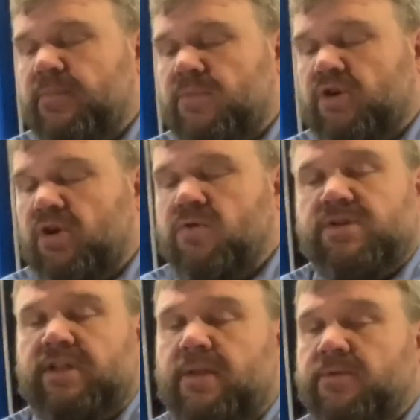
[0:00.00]
Choke
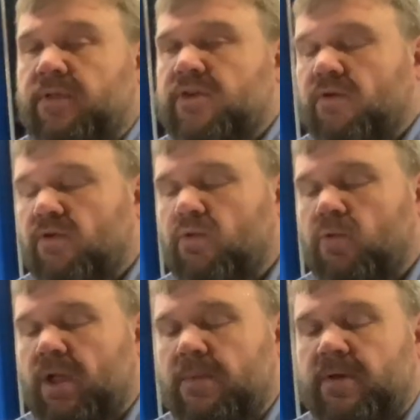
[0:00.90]
setups on these are a whole
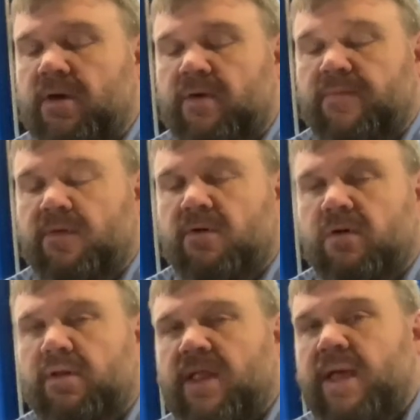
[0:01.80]
lot better. If you're
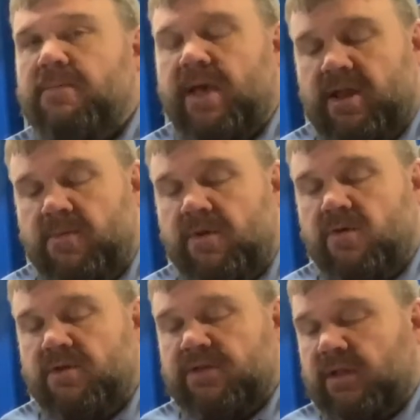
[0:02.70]
like me and you've been
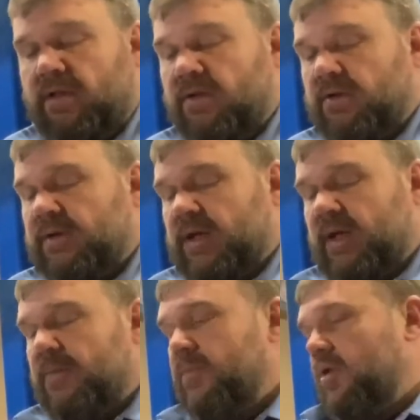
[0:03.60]
doing this a long
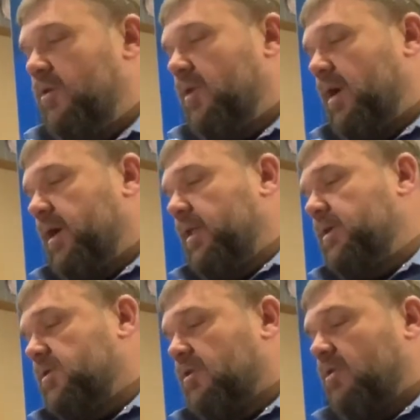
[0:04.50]
time, you know the
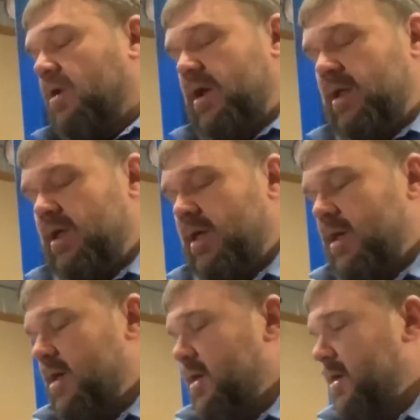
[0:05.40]
Holleys are great.
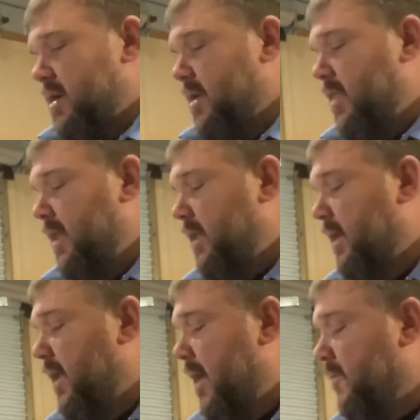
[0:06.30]
They tend
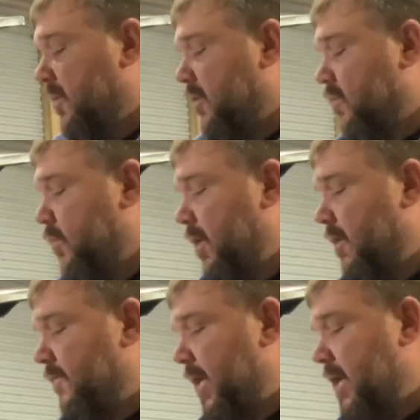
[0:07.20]
to have a little
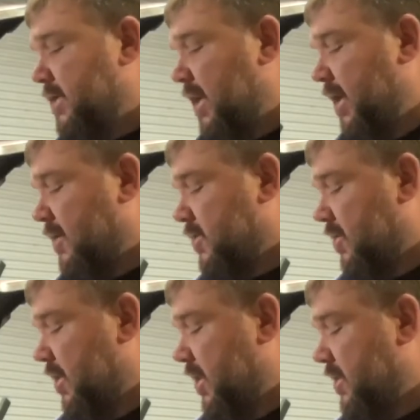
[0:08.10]
weird fast idle
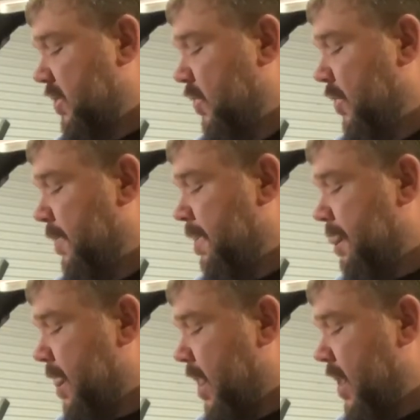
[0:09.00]
circuit to them,
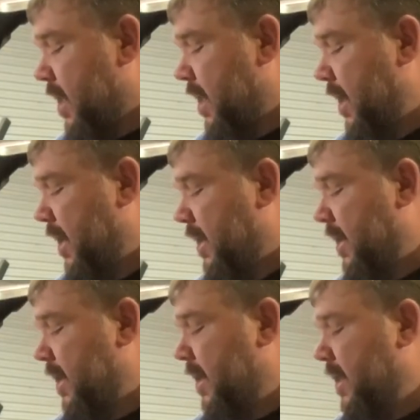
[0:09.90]
and